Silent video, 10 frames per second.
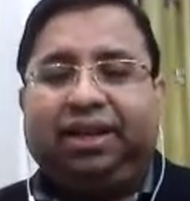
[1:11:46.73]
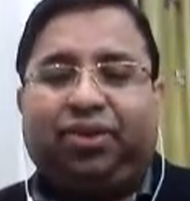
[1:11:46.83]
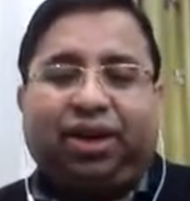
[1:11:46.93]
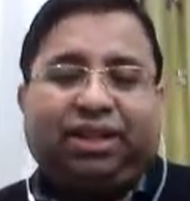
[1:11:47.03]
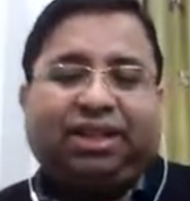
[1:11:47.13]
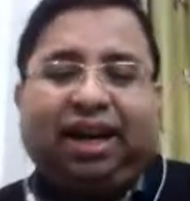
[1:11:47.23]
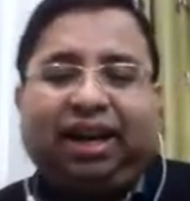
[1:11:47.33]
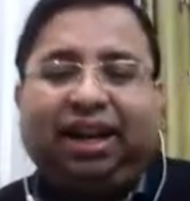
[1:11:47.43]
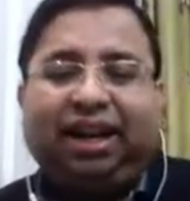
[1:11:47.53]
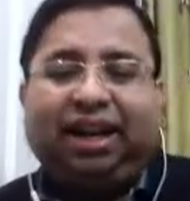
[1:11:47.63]
Say what I
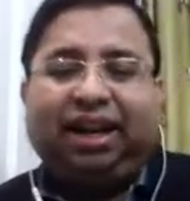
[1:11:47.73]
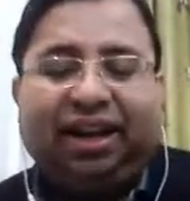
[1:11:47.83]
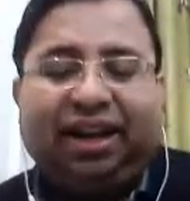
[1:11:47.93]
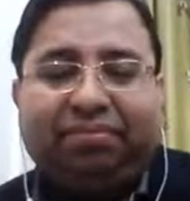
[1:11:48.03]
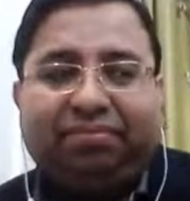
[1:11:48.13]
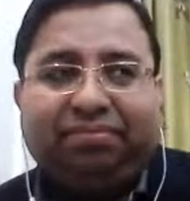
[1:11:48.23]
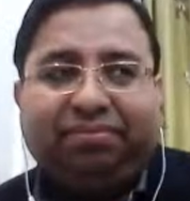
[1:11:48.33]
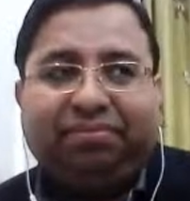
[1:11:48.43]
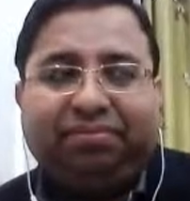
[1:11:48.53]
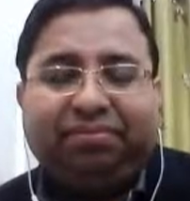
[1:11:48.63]
said earlier,
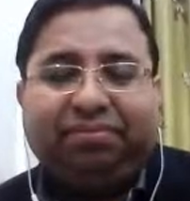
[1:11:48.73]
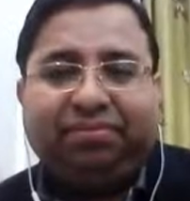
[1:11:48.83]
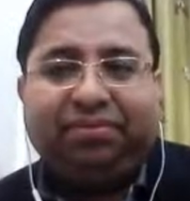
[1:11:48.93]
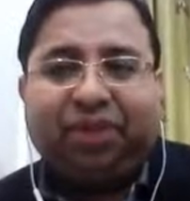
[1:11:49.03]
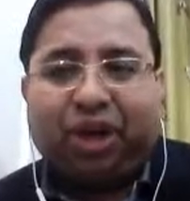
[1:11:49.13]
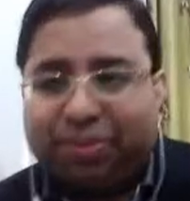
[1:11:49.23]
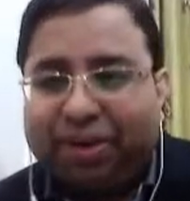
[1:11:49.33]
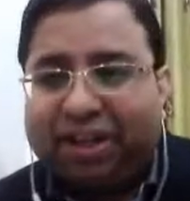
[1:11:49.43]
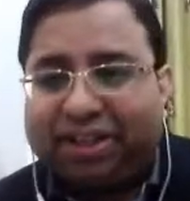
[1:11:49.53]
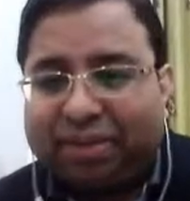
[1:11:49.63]

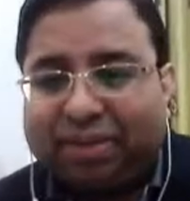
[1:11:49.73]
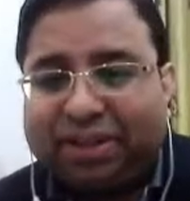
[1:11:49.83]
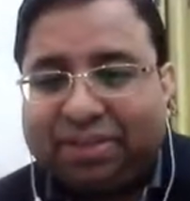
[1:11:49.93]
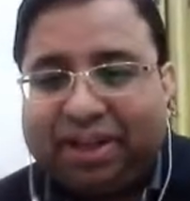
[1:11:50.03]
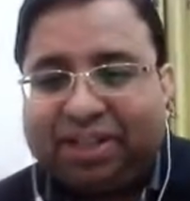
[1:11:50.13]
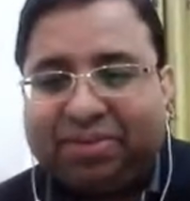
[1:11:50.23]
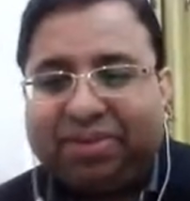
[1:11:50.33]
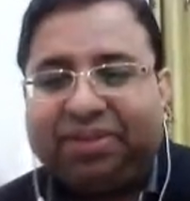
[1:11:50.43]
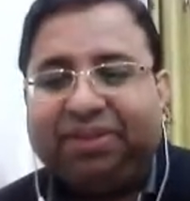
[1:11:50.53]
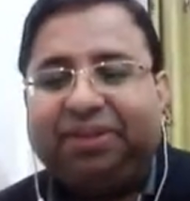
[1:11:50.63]
hospital supply chain management.